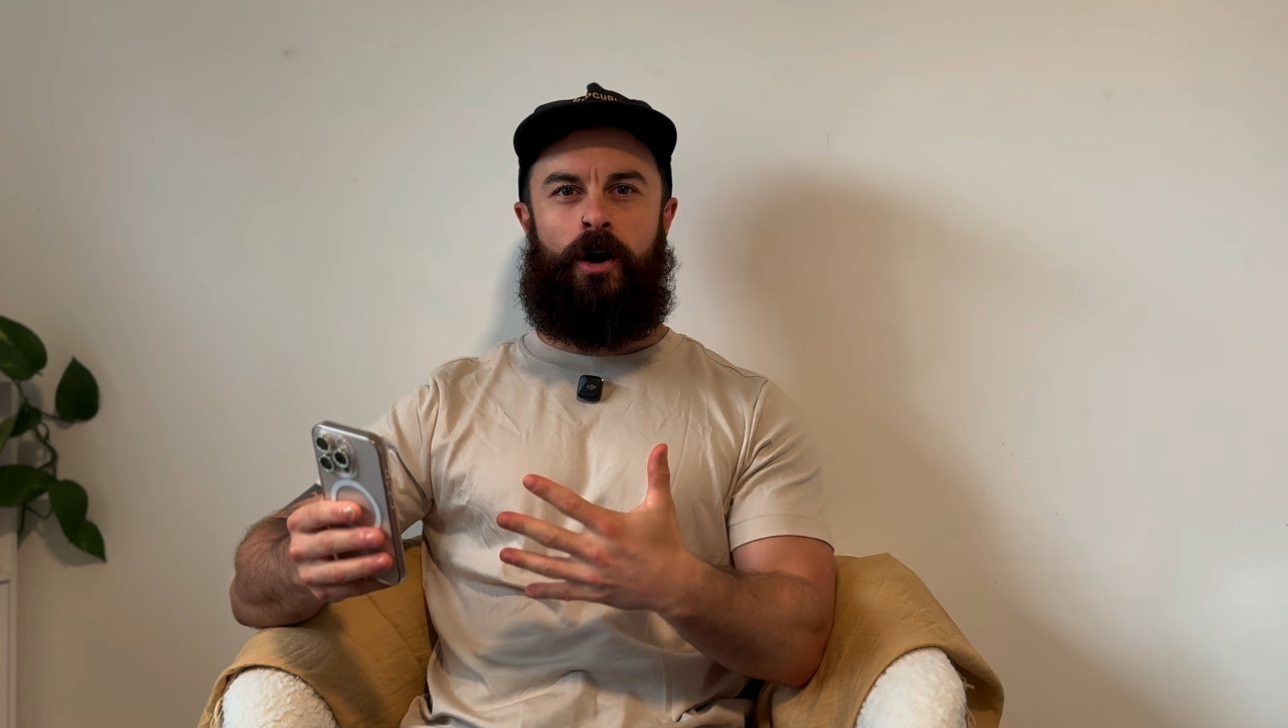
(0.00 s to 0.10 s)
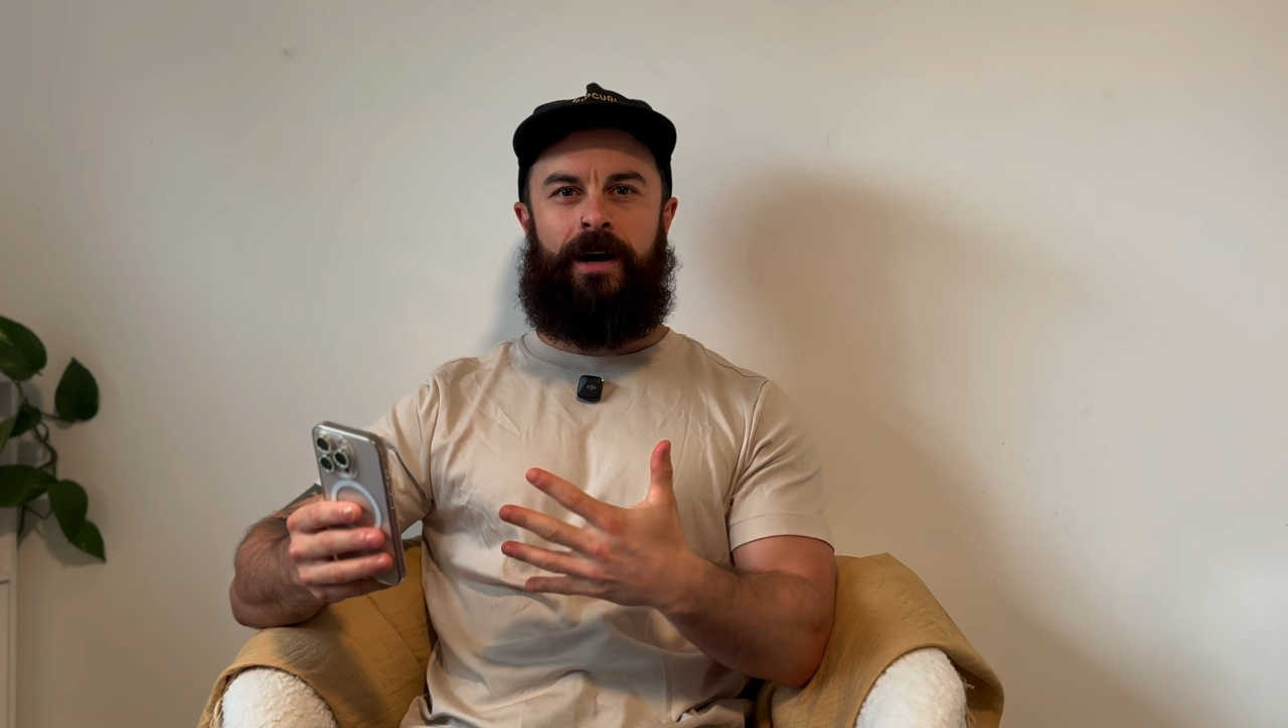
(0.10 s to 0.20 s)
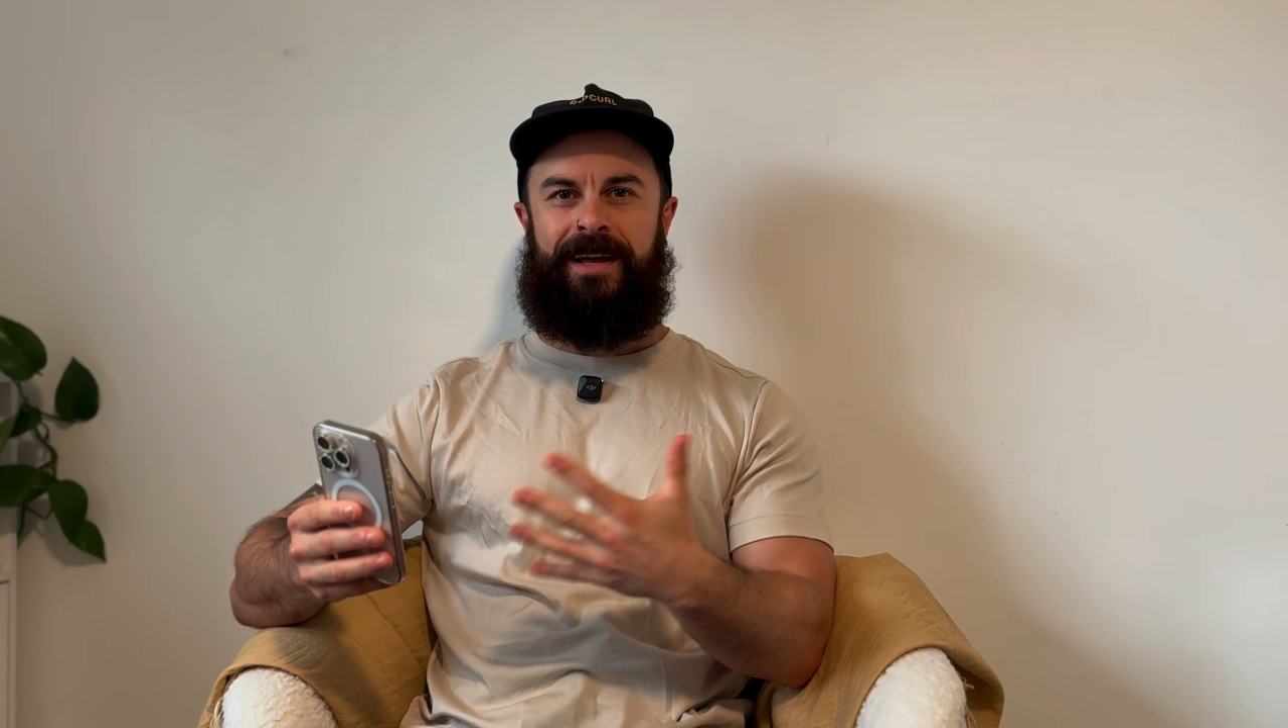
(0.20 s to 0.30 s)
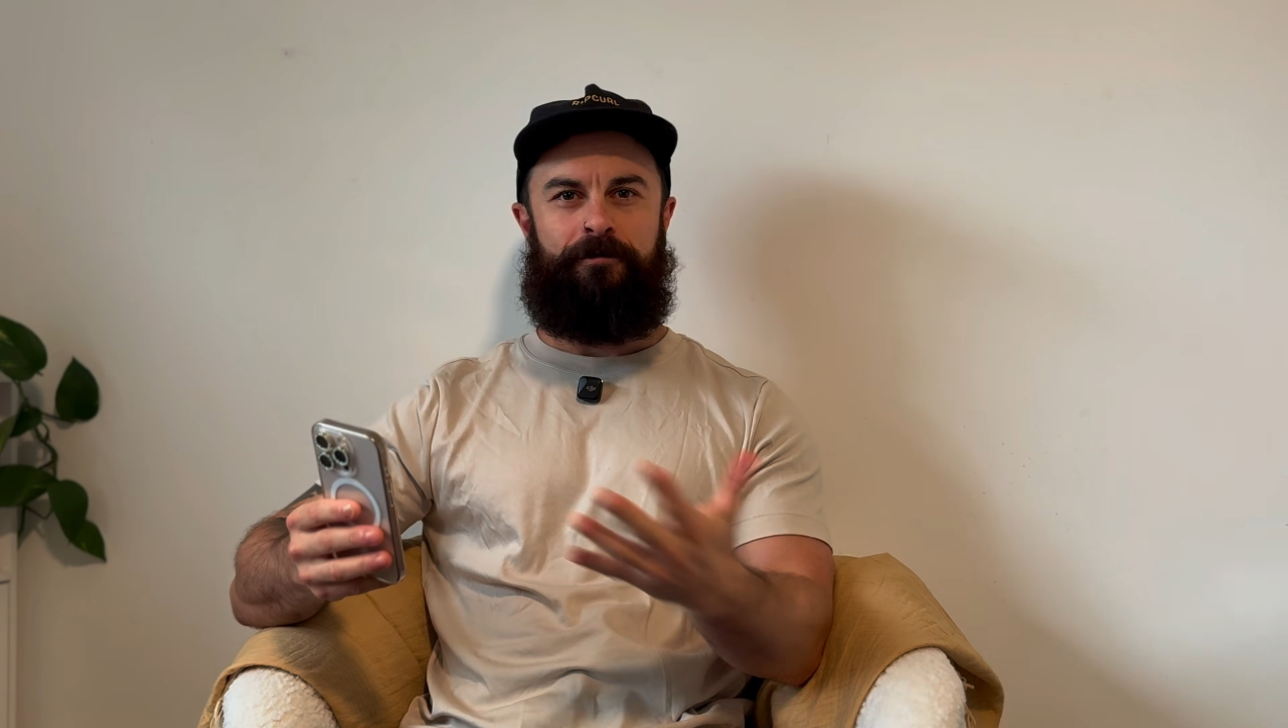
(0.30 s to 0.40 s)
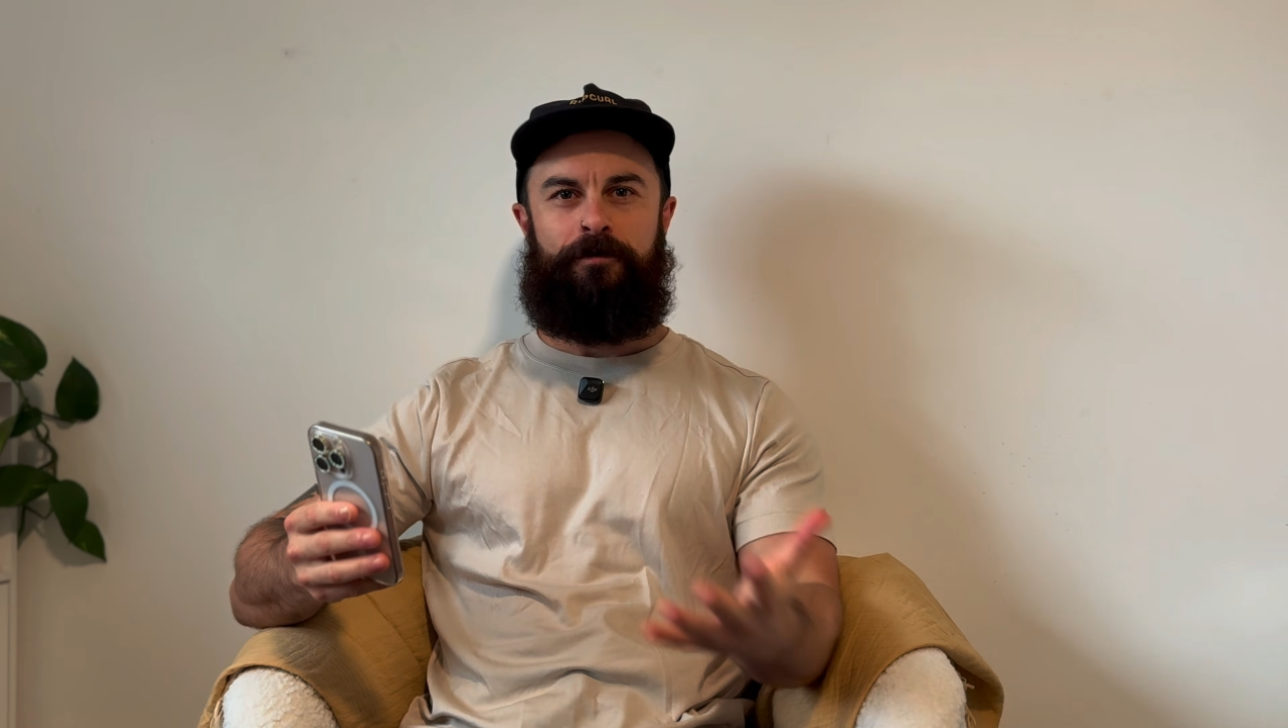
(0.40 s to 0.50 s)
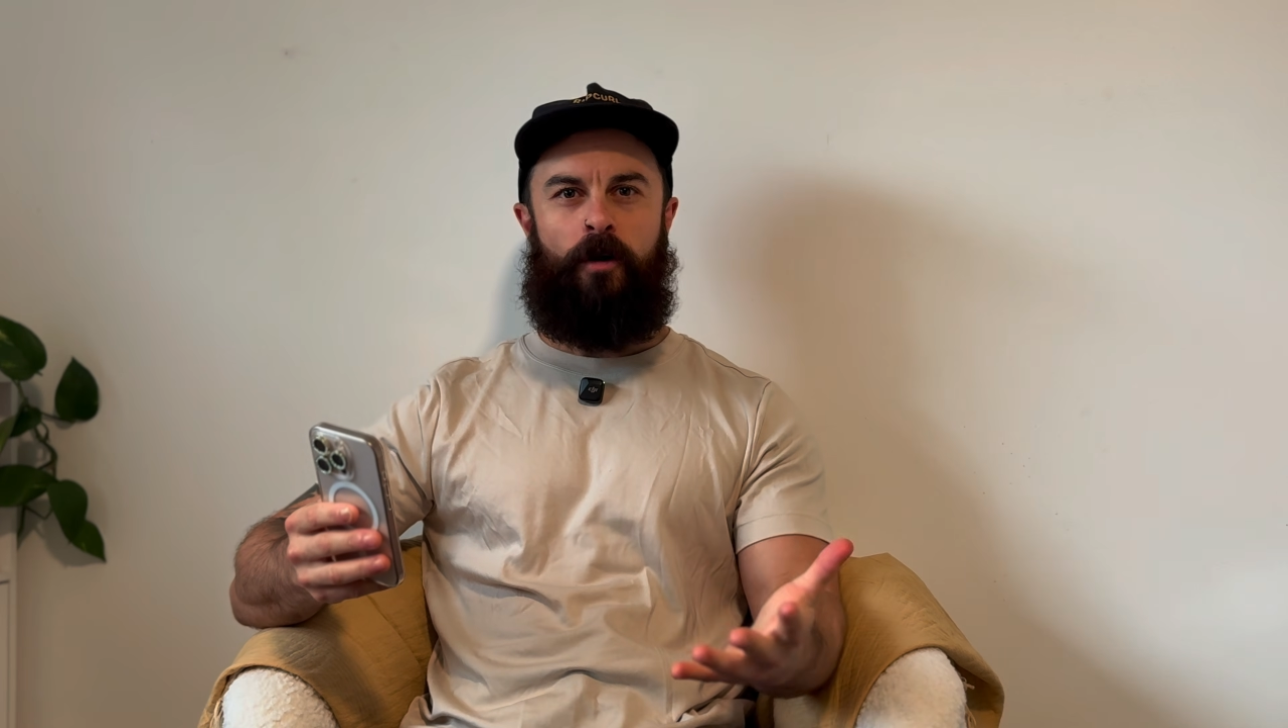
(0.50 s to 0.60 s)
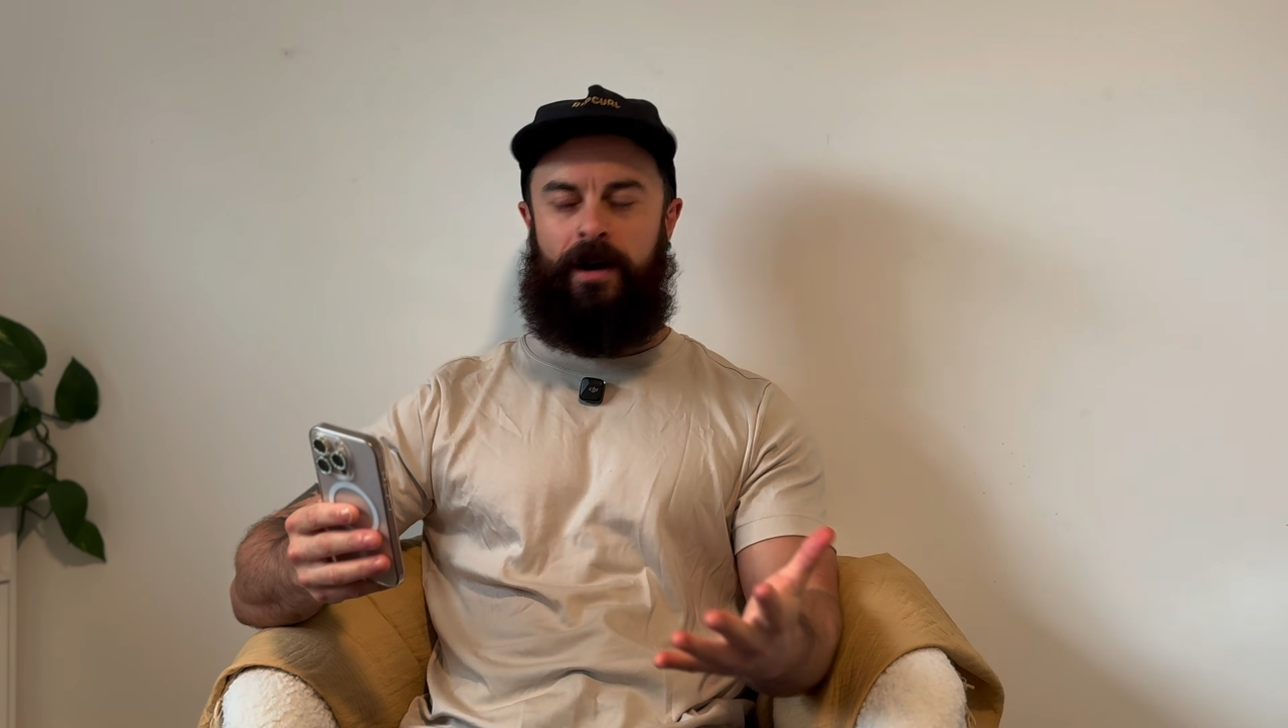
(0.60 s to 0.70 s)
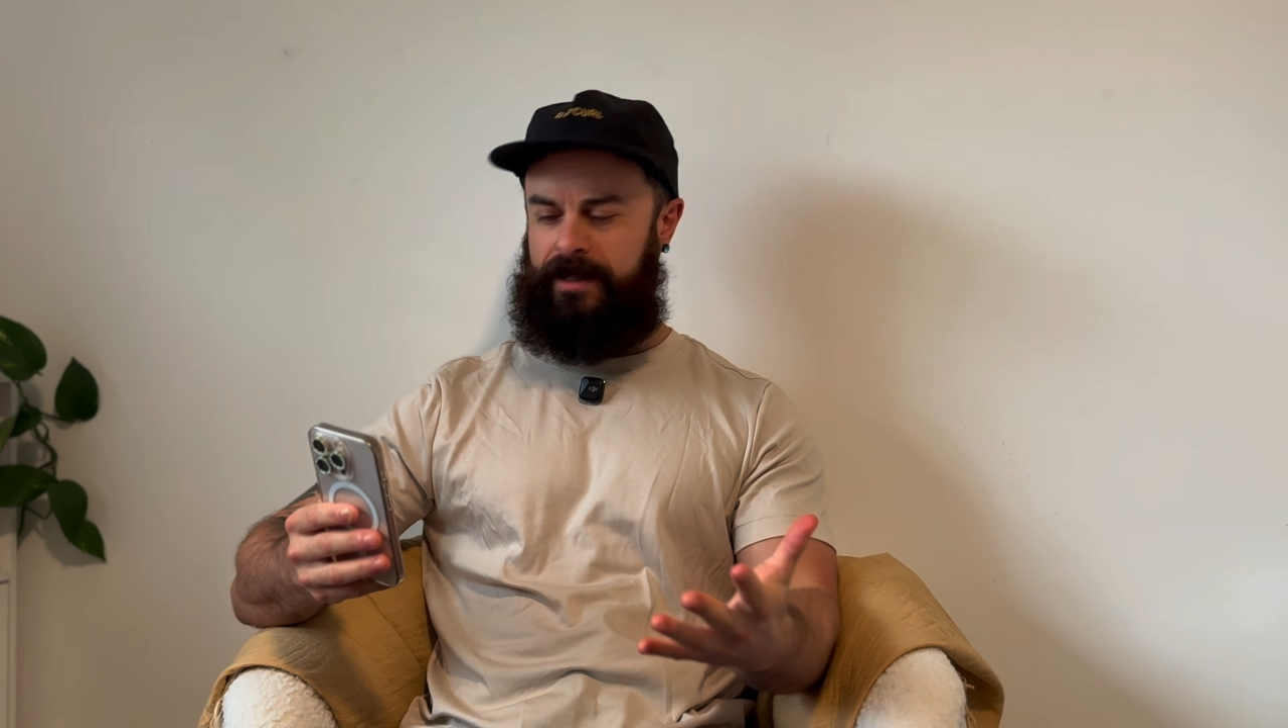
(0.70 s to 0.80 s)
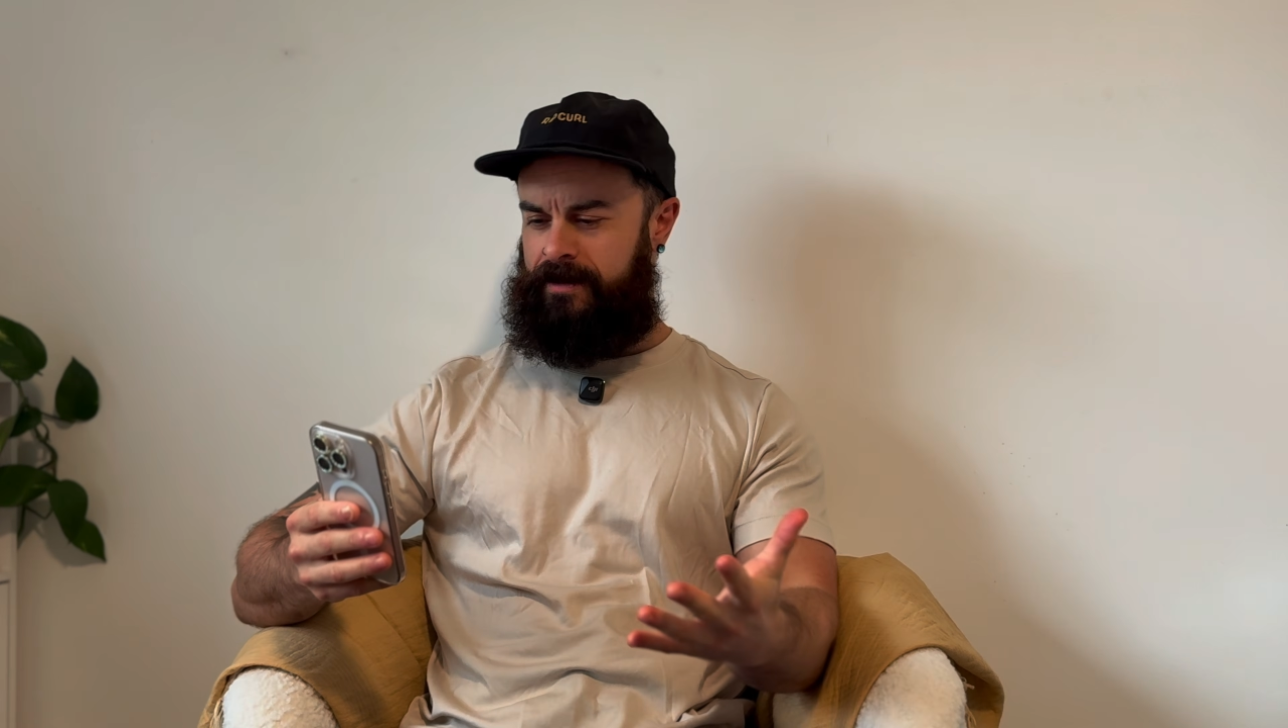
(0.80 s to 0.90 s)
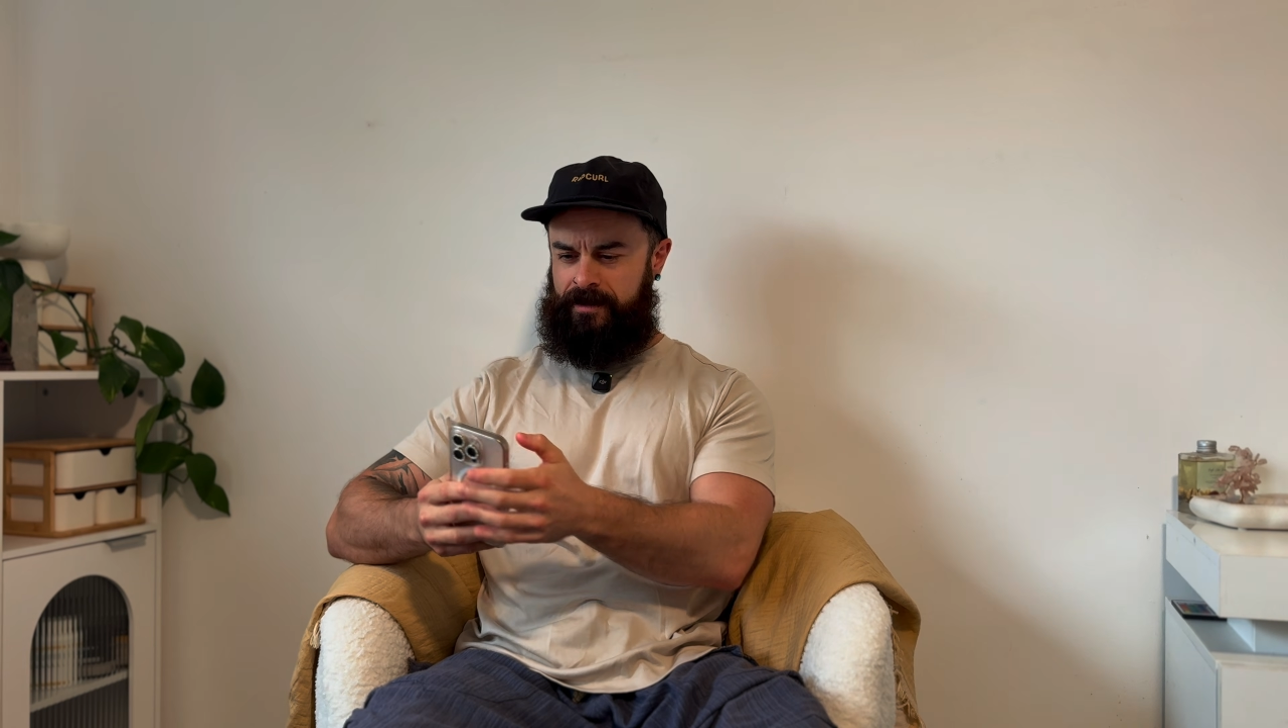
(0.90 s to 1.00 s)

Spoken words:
I can find.